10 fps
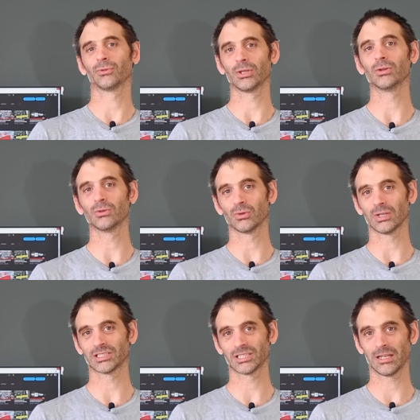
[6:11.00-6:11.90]
for you to
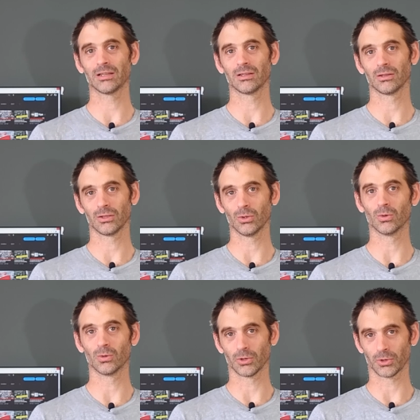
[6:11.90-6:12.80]
extend
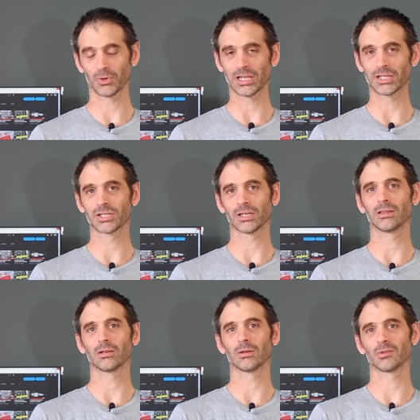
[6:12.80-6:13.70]
your reach
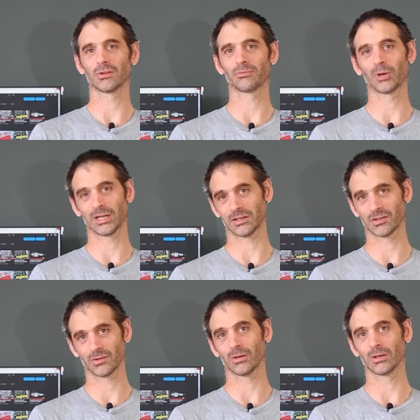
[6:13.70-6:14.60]
in terms of
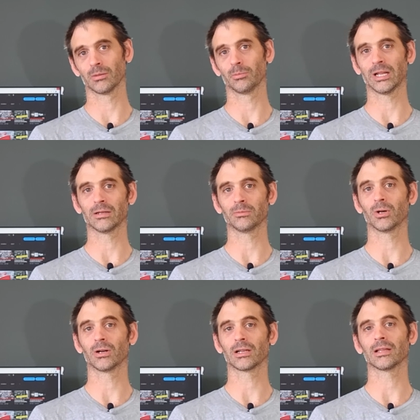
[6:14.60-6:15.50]
products on Blender
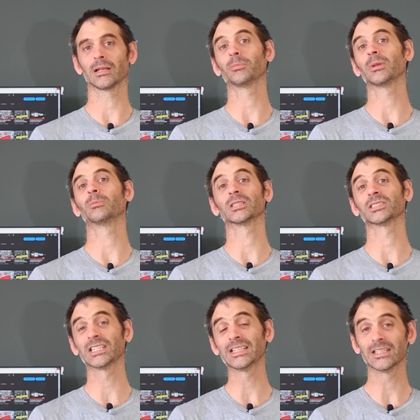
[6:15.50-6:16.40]
Market and people
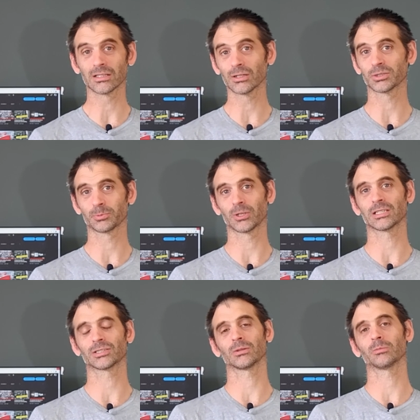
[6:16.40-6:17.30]
seeing those
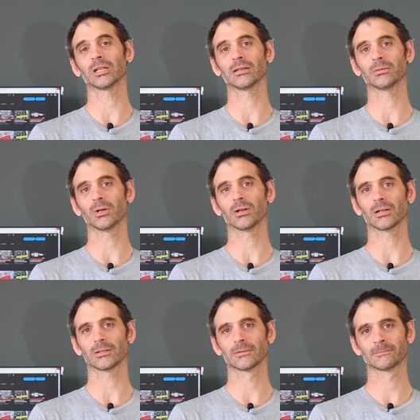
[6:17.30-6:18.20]
products on Blender
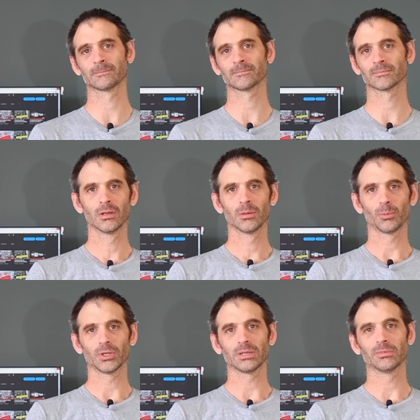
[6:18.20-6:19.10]
Market.
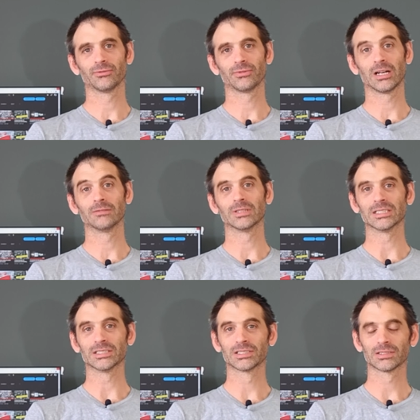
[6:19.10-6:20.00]
Point number 5
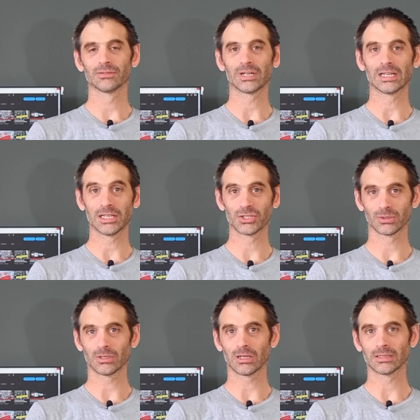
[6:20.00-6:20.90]
is
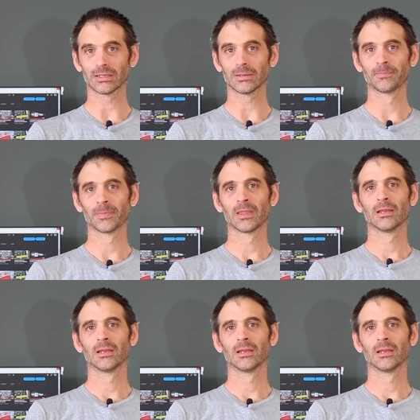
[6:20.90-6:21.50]
financial data.